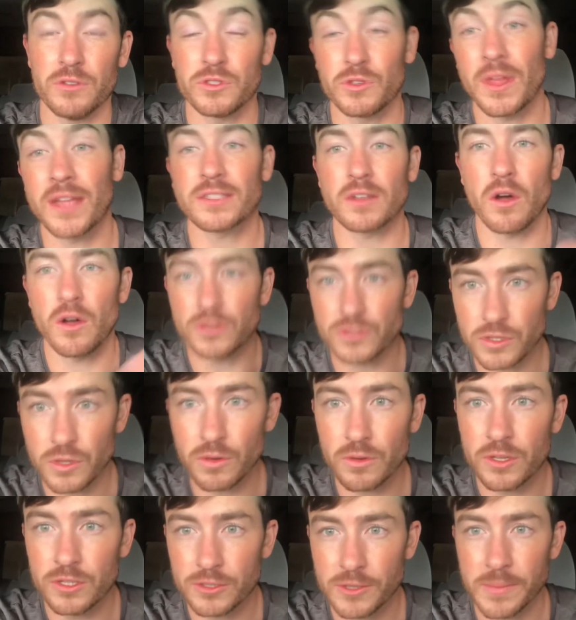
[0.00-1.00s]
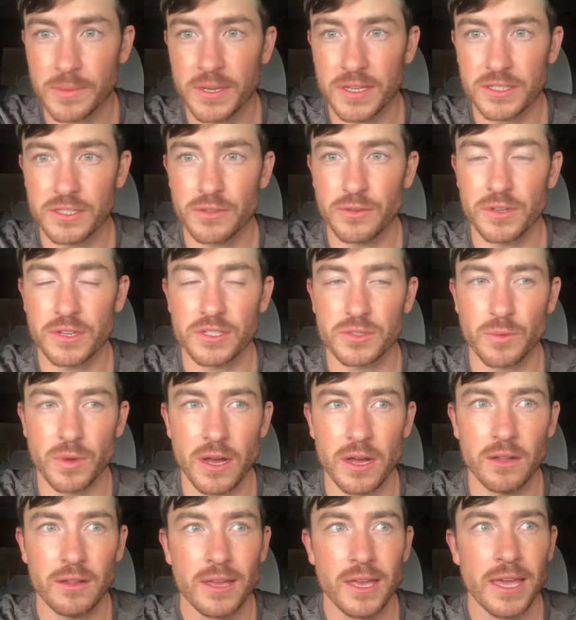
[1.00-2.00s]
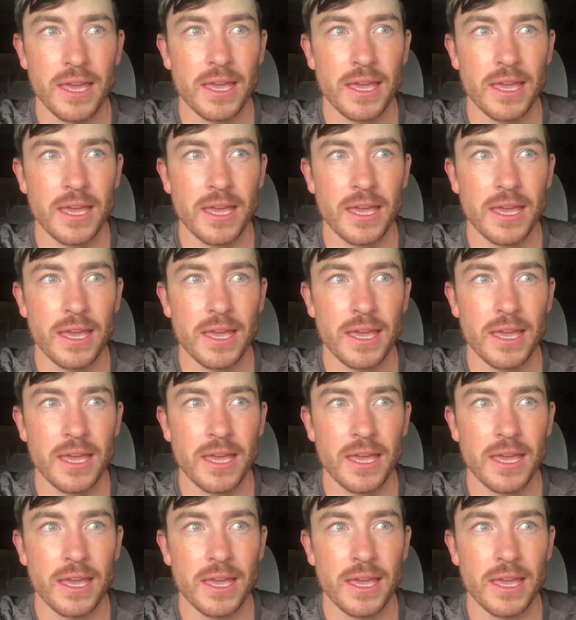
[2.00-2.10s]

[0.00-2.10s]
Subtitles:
So that's also contributing to it as well.